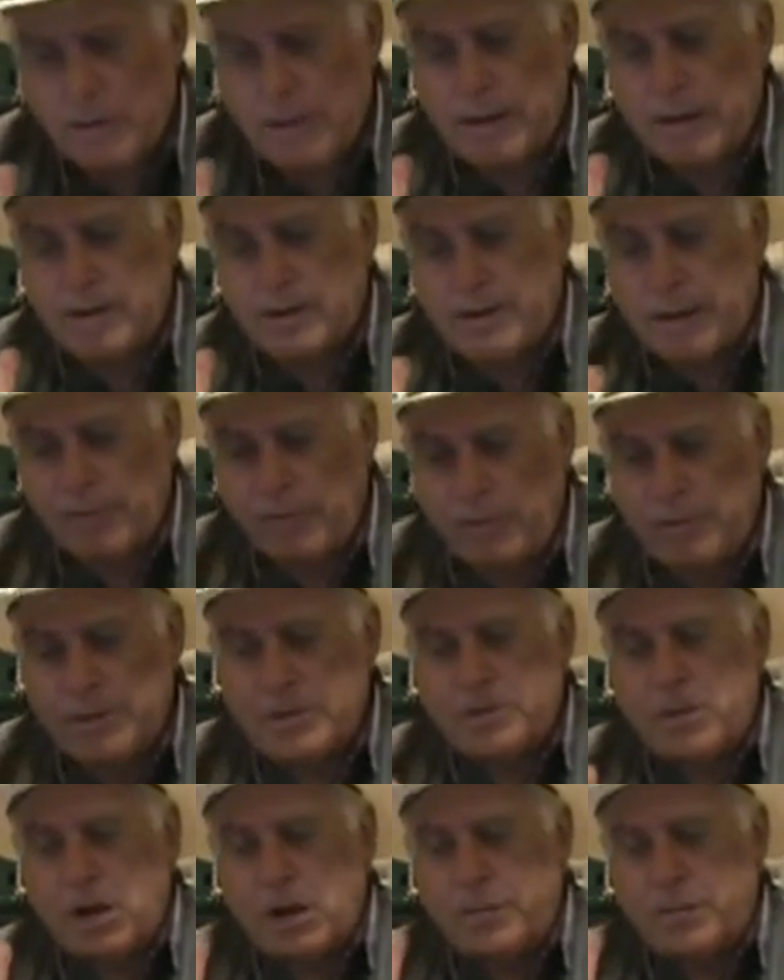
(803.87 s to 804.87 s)
that
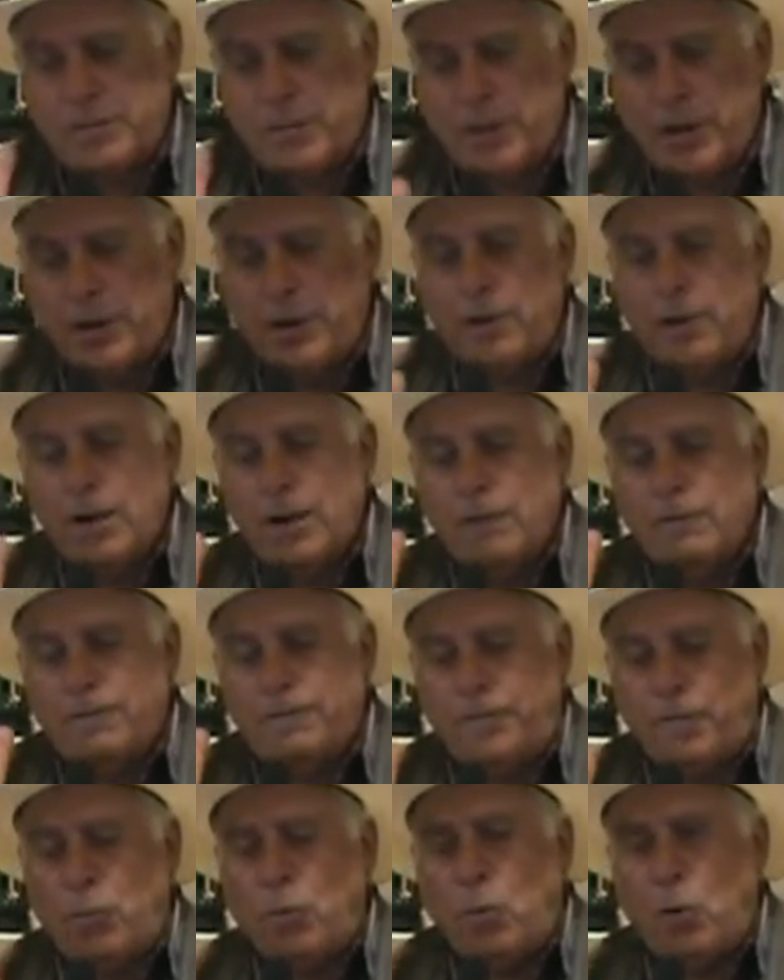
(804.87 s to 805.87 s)
governments are there
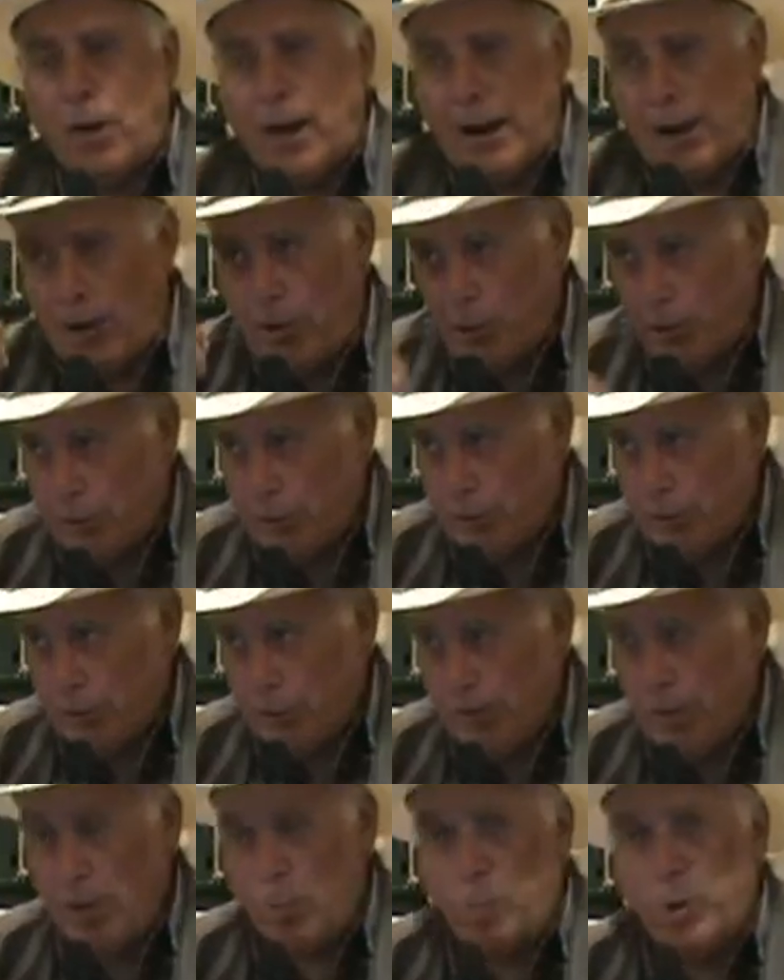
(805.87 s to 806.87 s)
for our
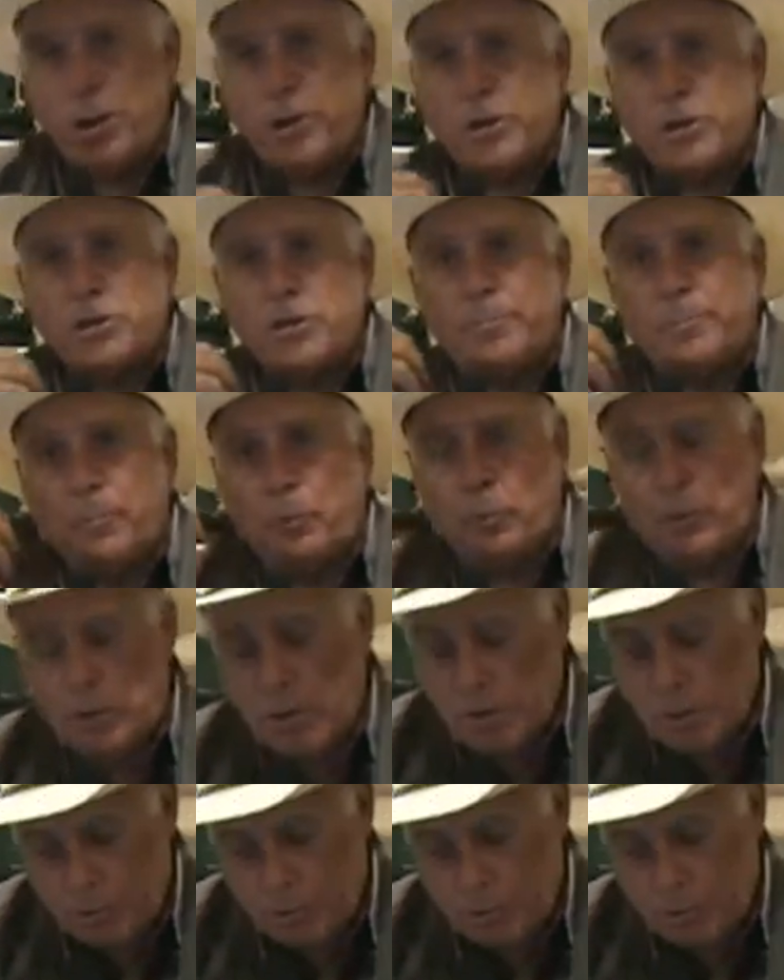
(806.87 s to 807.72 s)
good, and we are to support